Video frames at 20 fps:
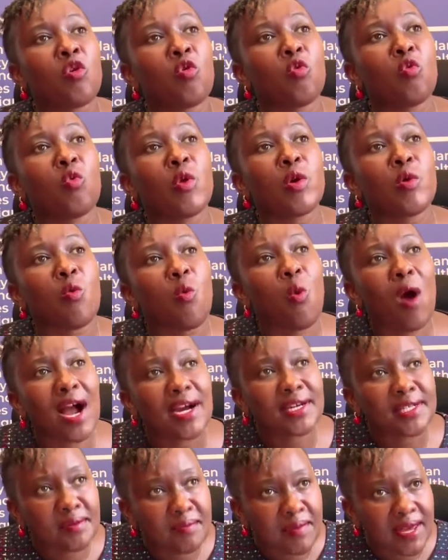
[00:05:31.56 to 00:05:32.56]
We
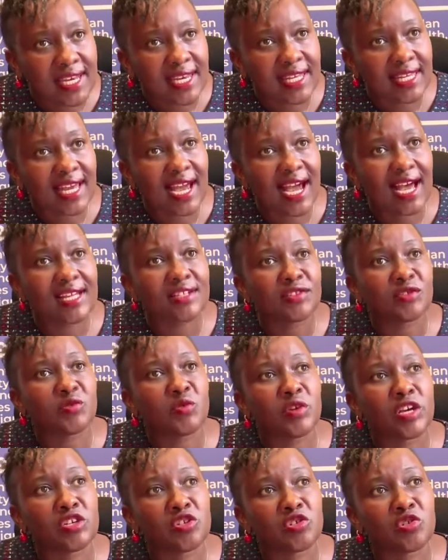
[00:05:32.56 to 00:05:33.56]
worked many years
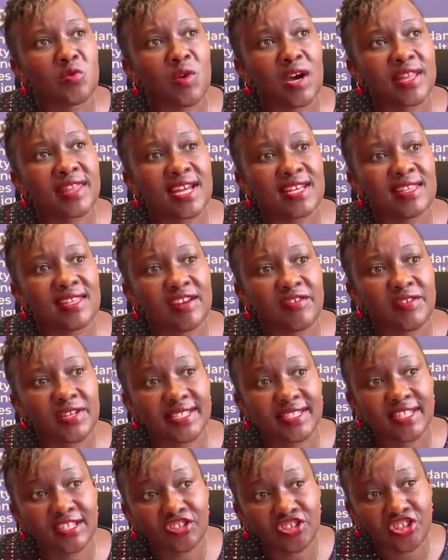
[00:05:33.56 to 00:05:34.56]
to ensure that there
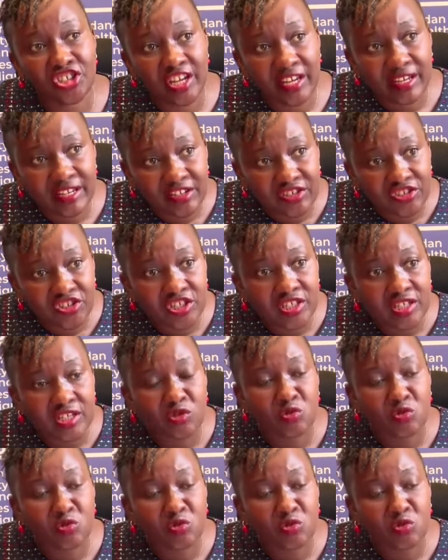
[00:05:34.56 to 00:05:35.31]
is a change.